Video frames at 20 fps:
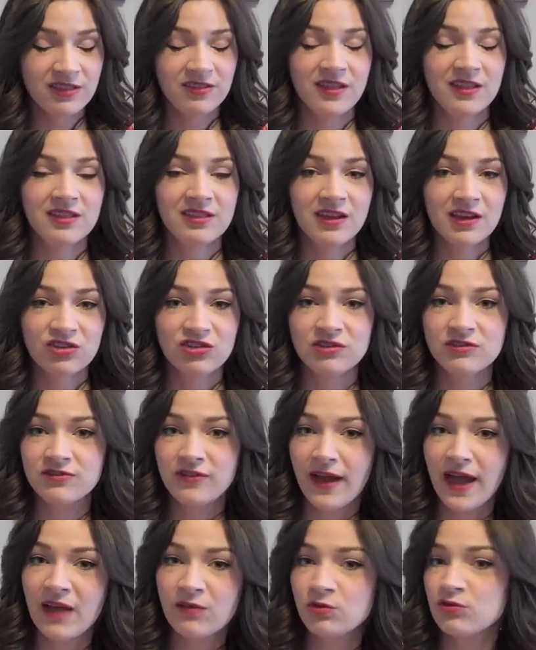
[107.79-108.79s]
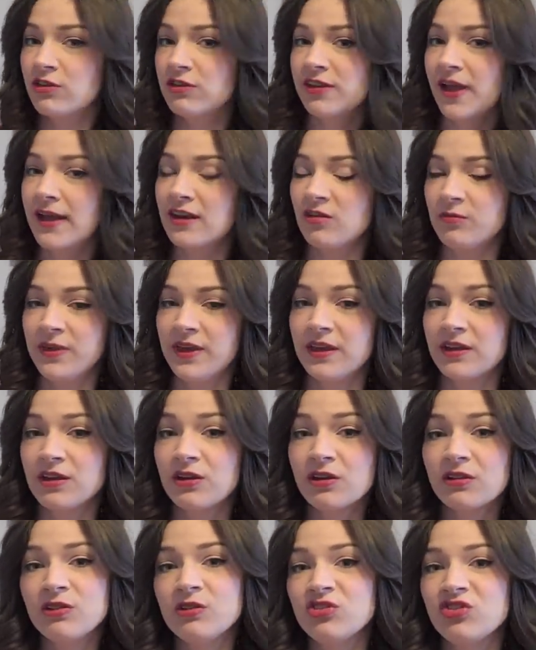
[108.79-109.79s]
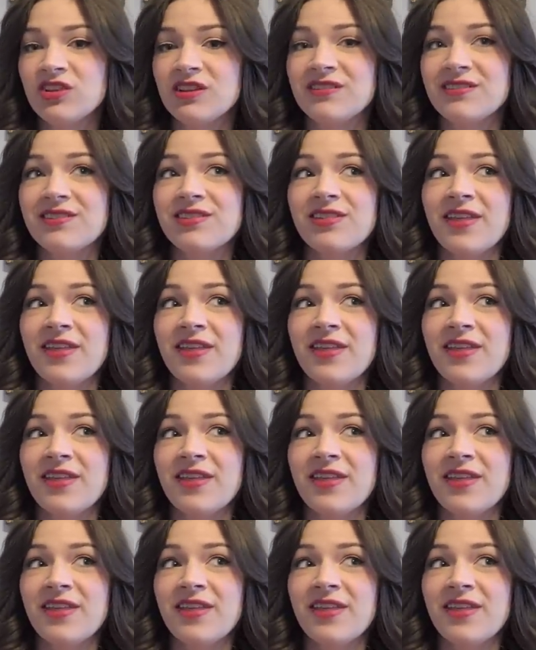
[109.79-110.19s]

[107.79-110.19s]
and then section 5 will just kind of be a conclusion